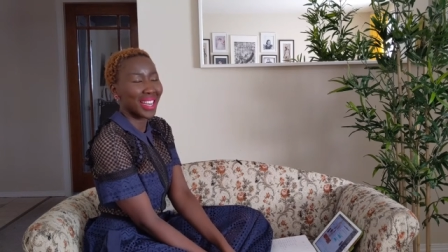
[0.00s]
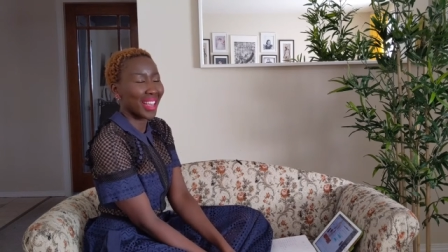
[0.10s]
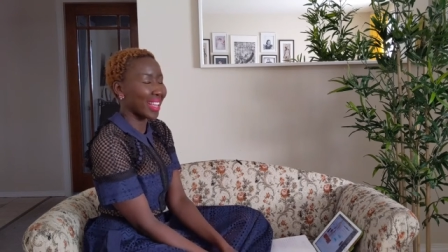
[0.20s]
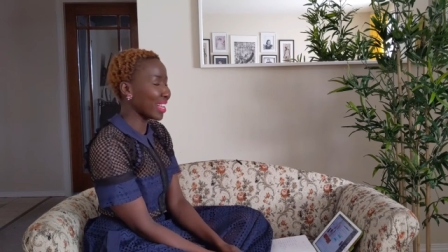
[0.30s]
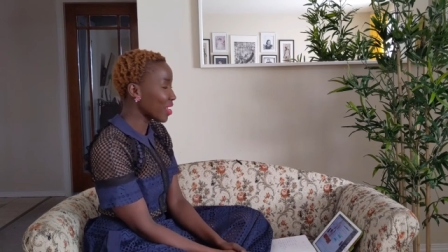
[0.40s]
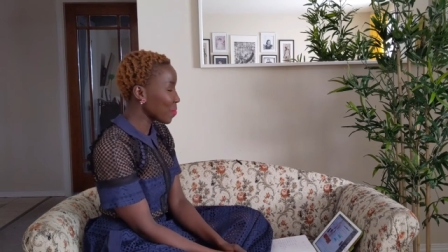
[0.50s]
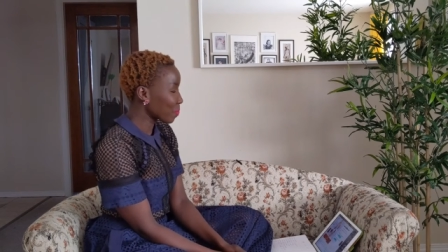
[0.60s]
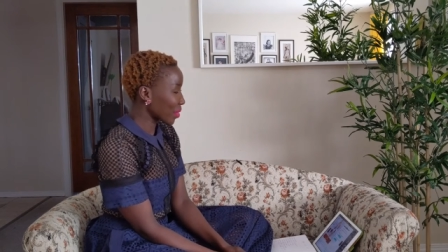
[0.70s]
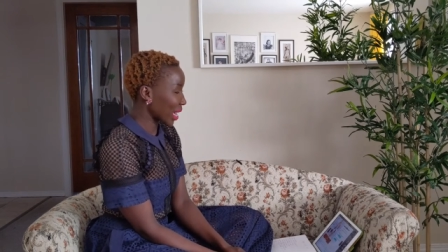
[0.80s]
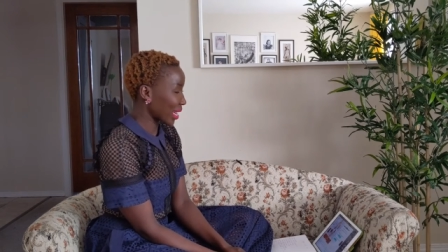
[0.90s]
day.
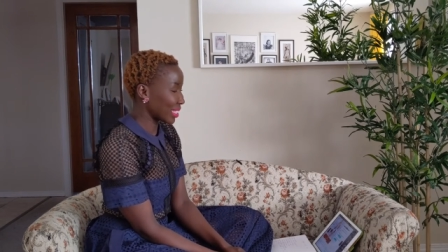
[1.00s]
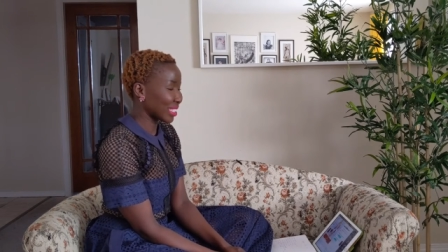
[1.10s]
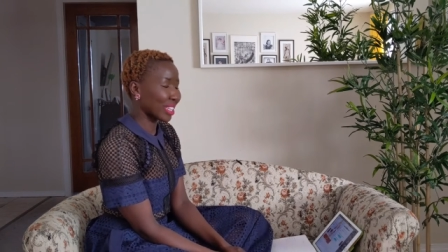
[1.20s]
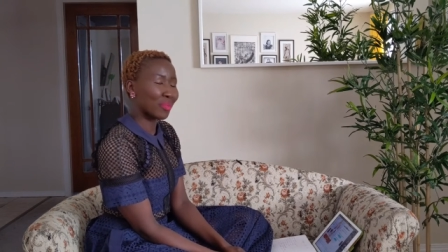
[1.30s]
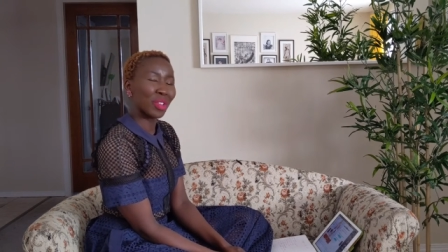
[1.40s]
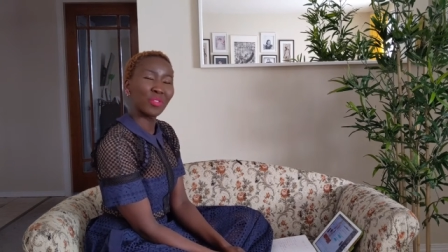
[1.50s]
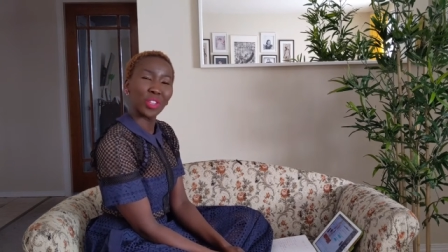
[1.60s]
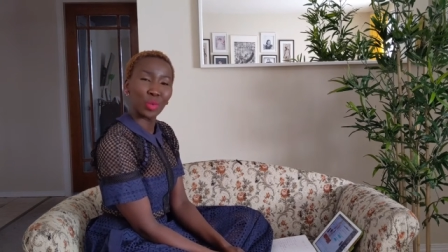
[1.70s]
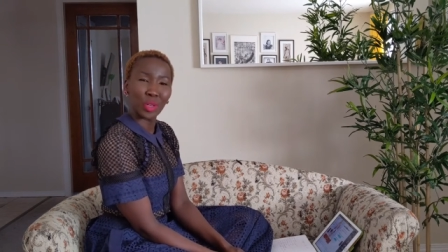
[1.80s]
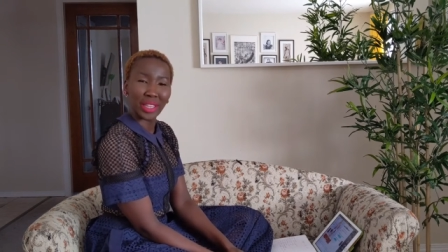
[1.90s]
And if
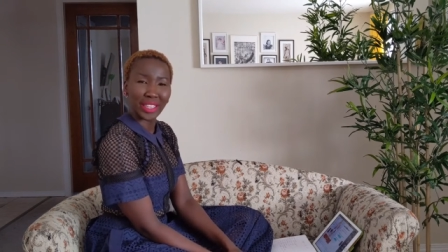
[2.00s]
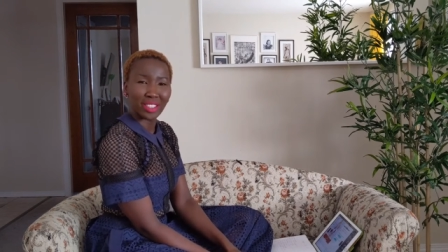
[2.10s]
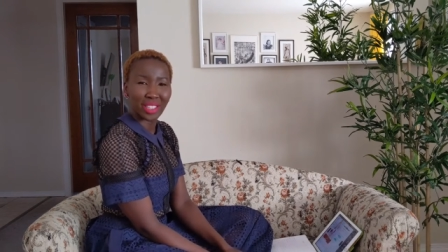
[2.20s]
you would like